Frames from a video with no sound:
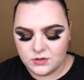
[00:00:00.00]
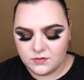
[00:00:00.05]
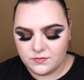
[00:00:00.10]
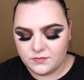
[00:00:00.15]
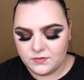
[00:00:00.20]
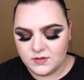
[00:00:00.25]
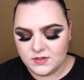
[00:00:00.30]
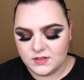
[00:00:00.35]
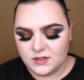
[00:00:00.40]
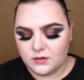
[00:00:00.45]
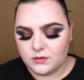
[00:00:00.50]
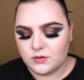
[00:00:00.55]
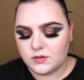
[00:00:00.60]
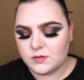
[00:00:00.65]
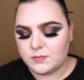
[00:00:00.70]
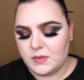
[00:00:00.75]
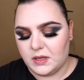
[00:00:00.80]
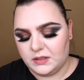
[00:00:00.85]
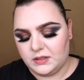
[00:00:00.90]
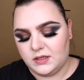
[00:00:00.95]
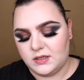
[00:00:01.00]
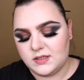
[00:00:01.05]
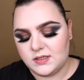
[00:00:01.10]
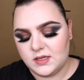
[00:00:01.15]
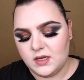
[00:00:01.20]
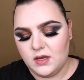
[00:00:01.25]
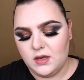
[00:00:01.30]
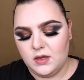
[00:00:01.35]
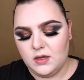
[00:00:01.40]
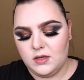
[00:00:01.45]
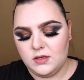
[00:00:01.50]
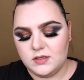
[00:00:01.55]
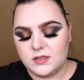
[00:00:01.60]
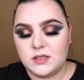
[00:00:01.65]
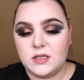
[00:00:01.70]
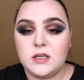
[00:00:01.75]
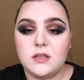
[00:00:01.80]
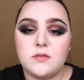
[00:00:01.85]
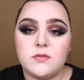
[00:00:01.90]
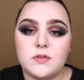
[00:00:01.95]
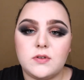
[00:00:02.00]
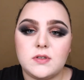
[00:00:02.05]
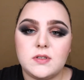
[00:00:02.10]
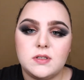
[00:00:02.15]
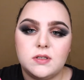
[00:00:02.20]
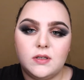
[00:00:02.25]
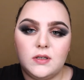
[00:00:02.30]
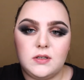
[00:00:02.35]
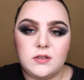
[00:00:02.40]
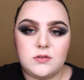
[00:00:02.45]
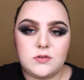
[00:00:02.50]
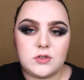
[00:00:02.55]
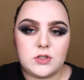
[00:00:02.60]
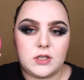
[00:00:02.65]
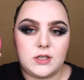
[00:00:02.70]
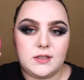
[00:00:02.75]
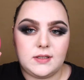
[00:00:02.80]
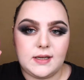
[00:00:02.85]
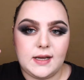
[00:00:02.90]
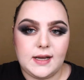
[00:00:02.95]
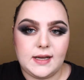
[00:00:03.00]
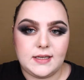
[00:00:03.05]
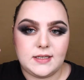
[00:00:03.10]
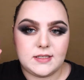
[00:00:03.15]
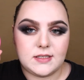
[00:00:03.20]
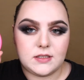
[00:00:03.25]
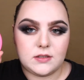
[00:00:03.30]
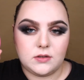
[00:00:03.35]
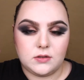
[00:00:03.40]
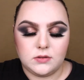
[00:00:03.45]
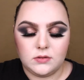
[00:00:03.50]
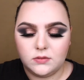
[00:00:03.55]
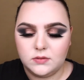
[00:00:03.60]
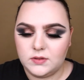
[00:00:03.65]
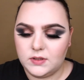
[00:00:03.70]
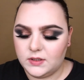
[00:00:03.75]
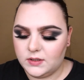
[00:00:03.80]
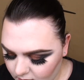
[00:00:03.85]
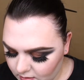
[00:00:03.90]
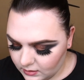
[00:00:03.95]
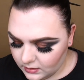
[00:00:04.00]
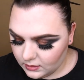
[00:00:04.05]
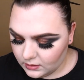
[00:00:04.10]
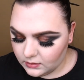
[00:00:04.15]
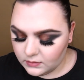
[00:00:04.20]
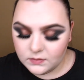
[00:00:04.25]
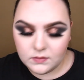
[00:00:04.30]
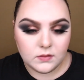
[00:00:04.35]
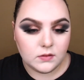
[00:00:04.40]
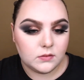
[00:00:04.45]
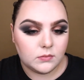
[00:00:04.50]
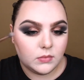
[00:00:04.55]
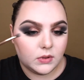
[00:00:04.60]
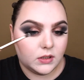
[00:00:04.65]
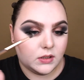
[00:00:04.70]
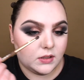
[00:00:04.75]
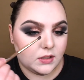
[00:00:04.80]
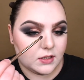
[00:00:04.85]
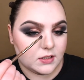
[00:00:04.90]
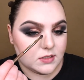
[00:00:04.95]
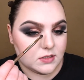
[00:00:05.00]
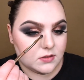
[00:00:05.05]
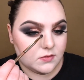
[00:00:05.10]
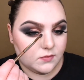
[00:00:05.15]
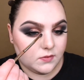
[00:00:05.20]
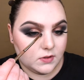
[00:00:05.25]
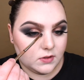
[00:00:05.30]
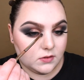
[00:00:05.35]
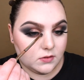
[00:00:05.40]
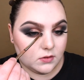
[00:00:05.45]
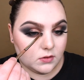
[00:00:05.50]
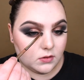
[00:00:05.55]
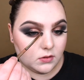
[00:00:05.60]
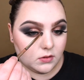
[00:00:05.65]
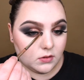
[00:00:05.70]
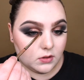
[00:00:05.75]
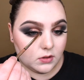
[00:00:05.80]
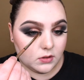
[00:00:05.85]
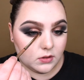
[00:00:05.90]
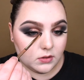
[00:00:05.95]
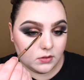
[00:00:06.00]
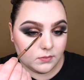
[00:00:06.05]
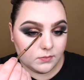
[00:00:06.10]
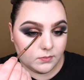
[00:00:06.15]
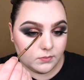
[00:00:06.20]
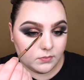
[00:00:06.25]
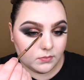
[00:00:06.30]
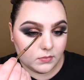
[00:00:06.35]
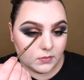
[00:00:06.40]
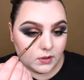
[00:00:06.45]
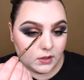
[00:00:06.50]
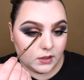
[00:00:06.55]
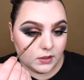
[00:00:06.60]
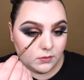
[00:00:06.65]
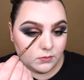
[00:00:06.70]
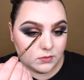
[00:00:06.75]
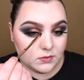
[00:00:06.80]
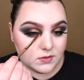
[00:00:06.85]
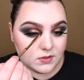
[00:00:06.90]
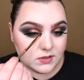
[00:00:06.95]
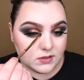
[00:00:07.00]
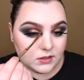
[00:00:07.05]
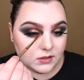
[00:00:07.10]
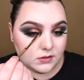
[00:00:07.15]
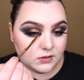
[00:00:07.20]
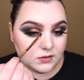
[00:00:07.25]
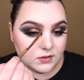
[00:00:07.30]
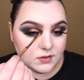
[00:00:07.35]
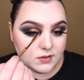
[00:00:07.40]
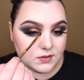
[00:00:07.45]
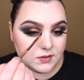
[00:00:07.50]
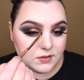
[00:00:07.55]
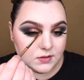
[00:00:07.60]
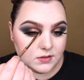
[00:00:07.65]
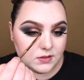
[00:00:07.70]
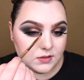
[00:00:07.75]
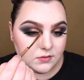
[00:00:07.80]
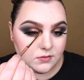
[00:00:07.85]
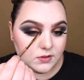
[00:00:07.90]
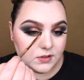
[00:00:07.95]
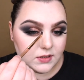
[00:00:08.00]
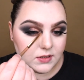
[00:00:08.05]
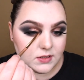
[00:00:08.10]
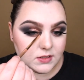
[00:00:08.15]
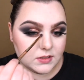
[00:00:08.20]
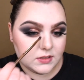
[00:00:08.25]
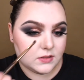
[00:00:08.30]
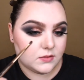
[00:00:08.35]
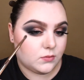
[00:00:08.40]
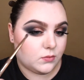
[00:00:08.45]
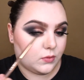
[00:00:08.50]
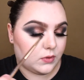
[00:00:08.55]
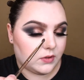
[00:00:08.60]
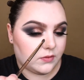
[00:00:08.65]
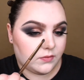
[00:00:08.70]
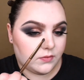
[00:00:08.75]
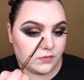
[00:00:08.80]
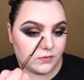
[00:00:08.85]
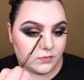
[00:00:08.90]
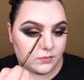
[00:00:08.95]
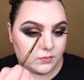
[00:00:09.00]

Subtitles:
Jeffree Star Cosmetics Skin Frost in shade Ice Cold. And in my next video I will start this series with,